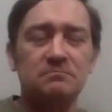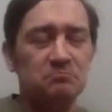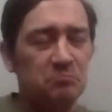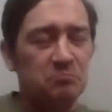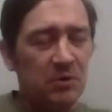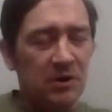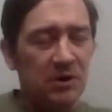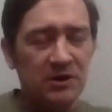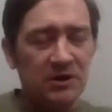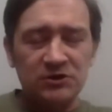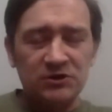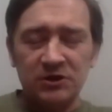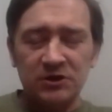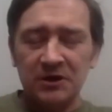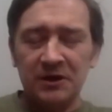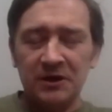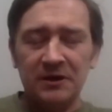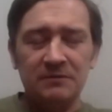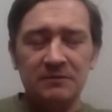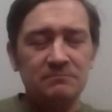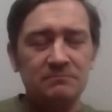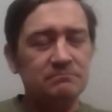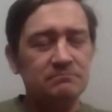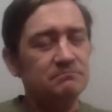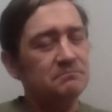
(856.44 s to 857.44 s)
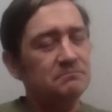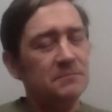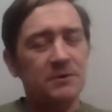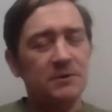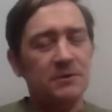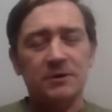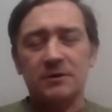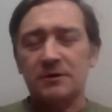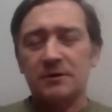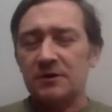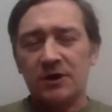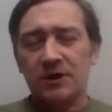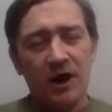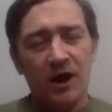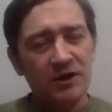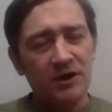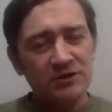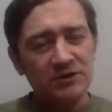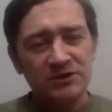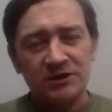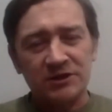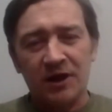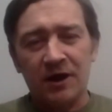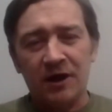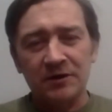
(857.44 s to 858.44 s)
Personally, can't
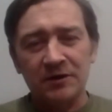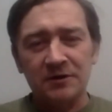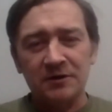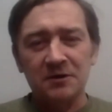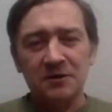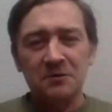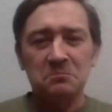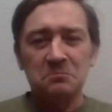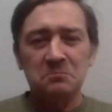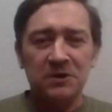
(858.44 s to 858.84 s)
stand him.